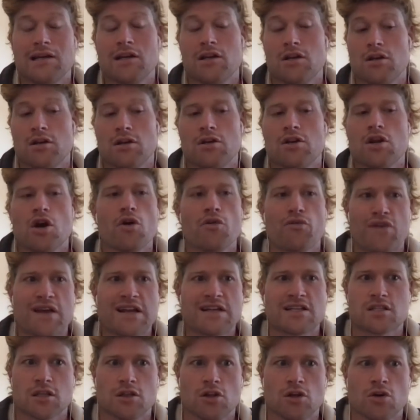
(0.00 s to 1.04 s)
no
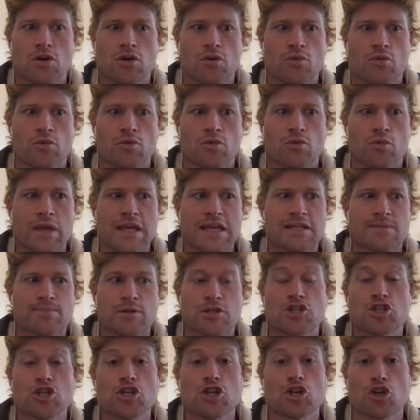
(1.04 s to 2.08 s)
offense to Lauren Weeks,
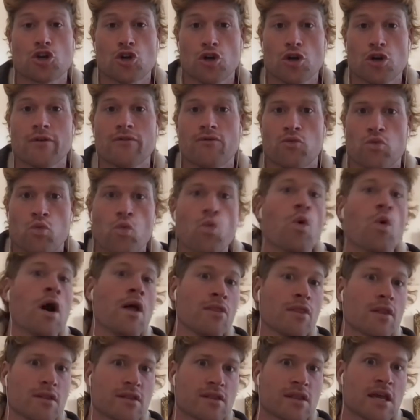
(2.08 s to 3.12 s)
but she could have
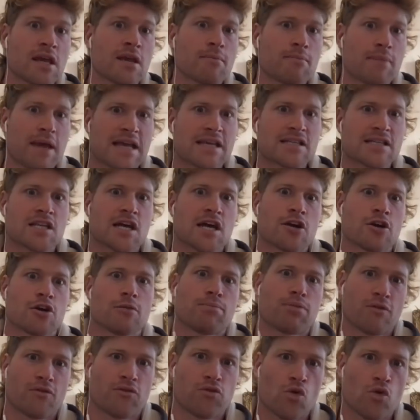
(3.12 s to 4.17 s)
won the thing based on her
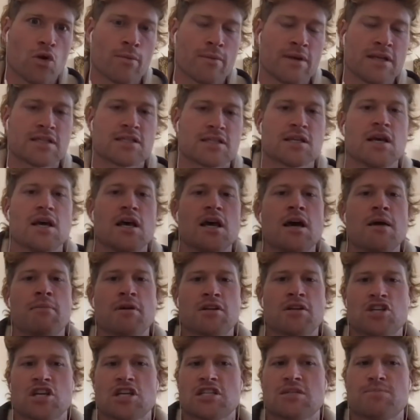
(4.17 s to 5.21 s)
performance,
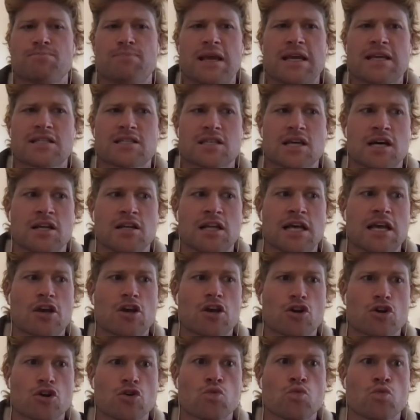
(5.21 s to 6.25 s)
but just based on like
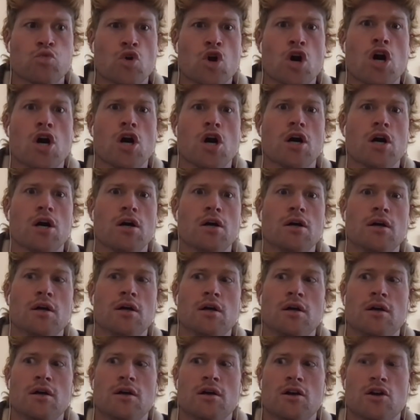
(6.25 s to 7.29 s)
her raw
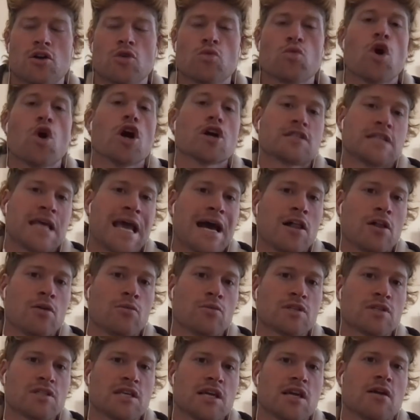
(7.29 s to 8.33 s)

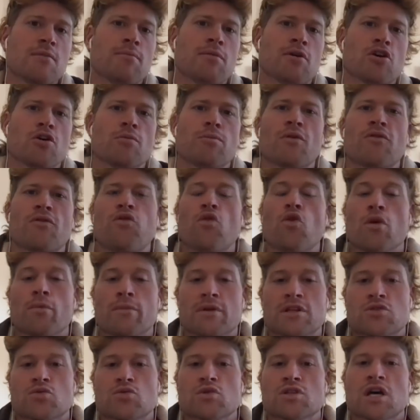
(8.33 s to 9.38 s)
talent was there, but her
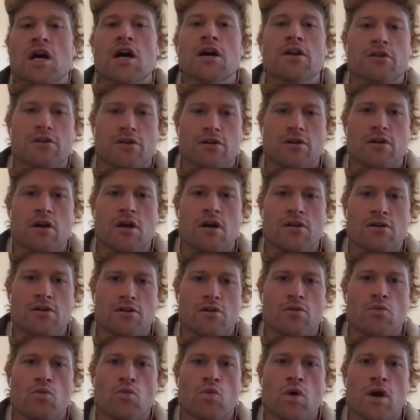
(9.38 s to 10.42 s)
performance was under
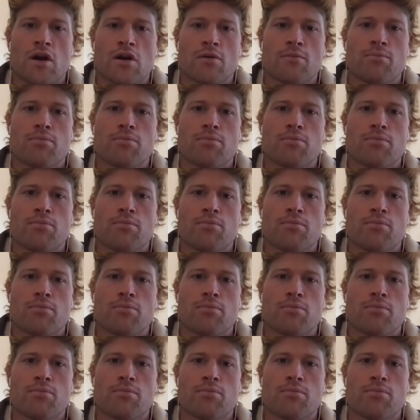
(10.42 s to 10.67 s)
what her